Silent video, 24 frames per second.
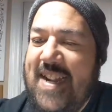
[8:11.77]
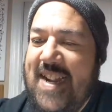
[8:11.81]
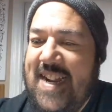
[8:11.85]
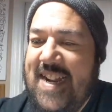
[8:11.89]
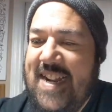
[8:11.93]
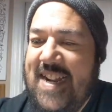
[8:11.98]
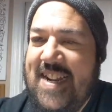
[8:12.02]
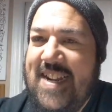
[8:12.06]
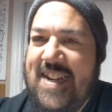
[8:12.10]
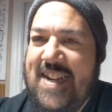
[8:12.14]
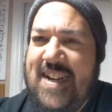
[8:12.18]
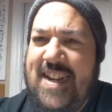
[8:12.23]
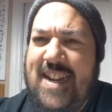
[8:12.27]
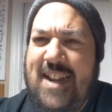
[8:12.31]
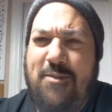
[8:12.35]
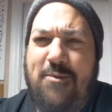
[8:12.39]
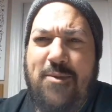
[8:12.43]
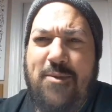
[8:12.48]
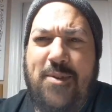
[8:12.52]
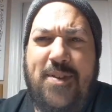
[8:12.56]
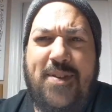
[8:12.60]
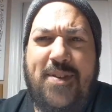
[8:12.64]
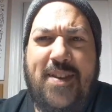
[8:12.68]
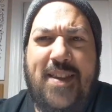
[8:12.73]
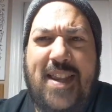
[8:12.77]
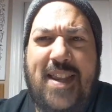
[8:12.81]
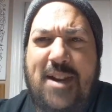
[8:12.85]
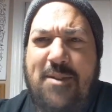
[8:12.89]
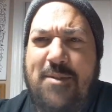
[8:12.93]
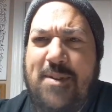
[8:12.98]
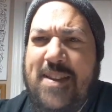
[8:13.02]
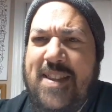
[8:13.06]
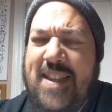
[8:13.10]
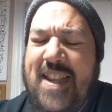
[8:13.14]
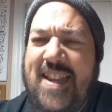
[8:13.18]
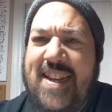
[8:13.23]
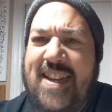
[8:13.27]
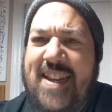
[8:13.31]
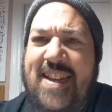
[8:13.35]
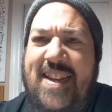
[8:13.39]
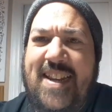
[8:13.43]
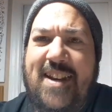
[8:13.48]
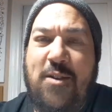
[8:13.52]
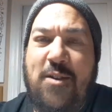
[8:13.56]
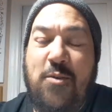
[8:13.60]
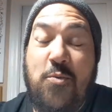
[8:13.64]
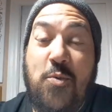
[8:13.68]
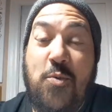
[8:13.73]
and it was
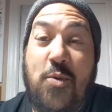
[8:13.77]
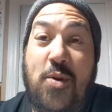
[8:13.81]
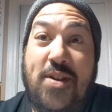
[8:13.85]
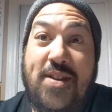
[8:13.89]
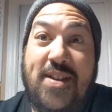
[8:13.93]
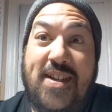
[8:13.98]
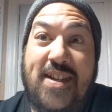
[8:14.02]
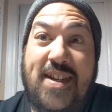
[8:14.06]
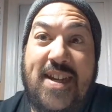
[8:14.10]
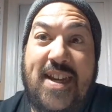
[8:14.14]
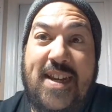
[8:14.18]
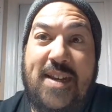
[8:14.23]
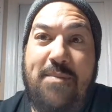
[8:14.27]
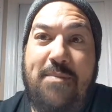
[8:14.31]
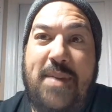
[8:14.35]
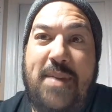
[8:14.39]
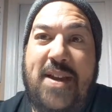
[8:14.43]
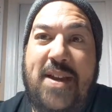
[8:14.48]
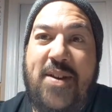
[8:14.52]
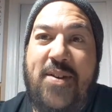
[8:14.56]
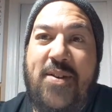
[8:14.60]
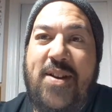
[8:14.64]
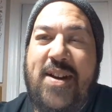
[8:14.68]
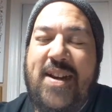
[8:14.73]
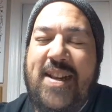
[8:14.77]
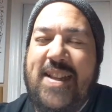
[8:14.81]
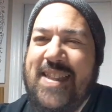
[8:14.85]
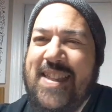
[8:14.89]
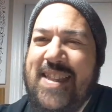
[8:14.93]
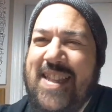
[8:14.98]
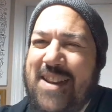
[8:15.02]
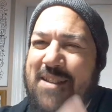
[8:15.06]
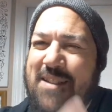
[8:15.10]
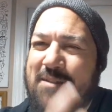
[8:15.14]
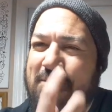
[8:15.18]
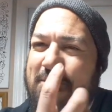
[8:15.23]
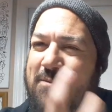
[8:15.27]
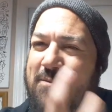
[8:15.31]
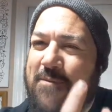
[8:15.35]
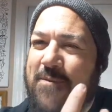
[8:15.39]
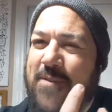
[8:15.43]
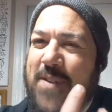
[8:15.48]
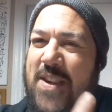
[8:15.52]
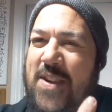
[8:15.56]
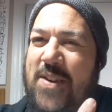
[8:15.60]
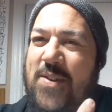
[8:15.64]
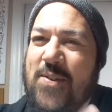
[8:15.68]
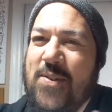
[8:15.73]
irritated, and it wasn't getting better, and it didn't
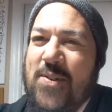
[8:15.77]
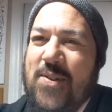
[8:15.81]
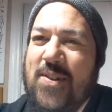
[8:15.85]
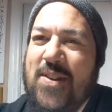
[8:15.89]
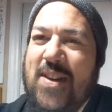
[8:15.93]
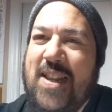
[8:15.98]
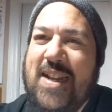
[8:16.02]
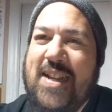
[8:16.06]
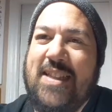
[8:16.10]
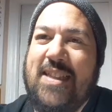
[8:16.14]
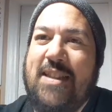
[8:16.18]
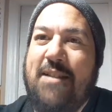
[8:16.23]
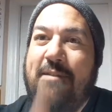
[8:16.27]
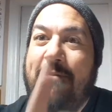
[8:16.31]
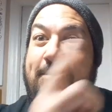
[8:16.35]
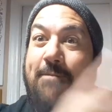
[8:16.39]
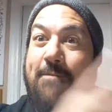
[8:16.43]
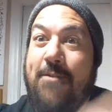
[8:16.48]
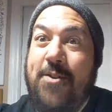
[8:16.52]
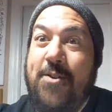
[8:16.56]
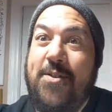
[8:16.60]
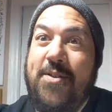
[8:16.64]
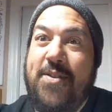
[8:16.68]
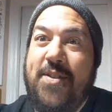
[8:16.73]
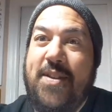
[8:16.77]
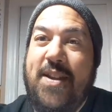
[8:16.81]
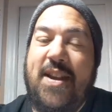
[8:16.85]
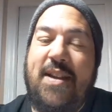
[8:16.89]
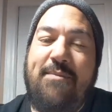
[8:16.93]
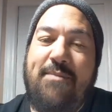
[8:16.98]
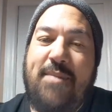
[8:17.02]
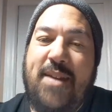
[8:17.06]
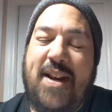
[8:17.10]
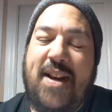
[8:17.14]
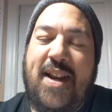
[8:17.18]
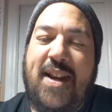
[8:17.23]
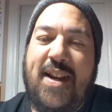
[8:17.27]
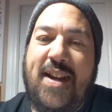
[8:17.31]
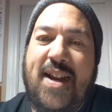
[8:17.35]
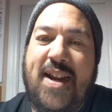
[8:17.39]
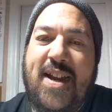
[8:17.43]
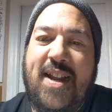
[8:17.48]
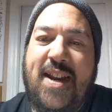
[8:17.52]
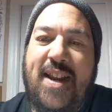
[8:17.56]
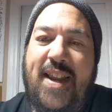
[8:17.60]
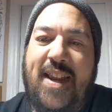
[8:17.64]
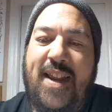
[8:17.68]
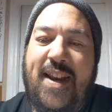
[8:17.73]
feel like the first time that I
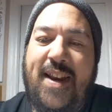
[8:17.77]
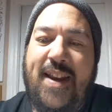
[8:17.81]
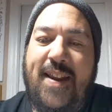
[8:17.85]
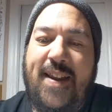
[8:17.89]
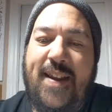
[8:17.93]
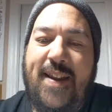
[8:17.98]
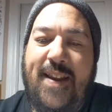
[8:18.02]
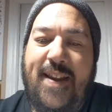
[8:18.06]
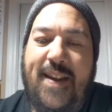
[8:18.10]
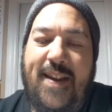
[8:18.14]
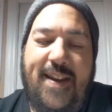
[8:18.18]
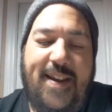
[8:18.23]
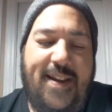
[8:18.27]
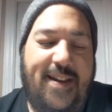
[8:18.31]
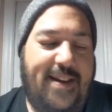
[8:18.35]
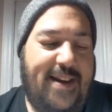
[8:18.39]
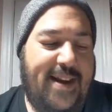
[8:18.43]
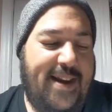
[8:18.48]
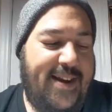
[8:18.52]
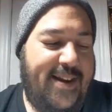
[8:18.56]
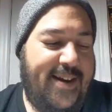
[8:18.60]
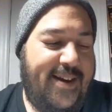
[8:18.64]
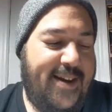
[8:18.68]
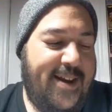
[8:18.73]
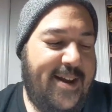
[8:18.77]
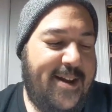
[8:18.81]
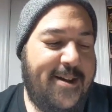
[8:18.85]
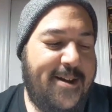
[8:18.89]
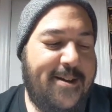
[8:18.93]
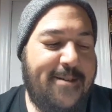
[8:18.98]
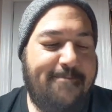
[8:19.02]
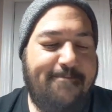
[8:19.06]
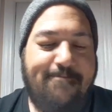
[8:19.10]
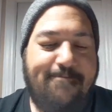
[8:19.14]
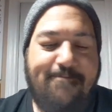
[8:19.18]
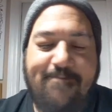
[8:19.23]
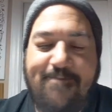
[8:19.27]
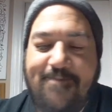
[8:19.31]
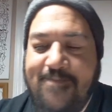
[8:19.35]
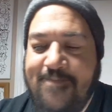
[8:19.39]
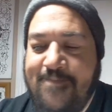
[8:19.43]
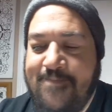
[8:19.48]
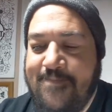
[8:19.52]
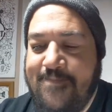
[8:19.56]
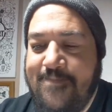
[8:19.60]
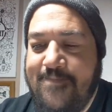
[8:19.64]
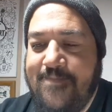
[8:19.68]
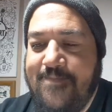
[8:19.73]
got it. And
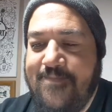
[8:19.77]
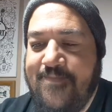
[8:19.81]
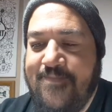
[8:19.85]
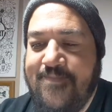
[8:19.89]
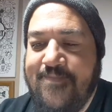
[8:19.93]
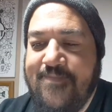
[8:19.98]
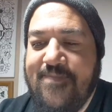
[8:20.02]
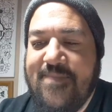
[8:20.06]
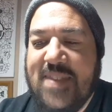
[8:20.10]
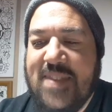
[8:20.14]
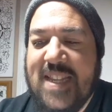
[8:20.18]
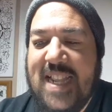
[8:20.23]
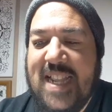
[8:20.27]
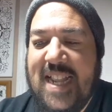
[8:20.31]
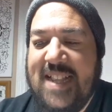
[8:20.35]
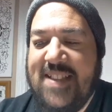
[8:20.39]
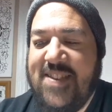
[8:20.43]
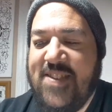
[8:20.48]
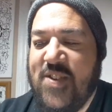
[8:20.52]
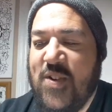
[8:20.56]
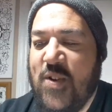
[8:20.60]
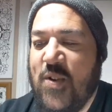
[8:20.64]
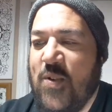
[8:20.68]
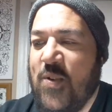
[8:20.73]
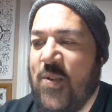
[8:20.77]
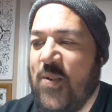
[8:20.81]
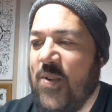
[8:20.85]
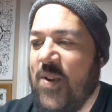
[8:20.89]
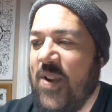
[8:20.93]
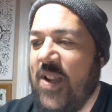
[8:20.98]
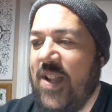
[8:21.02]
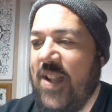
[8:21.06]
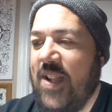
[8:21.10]
and so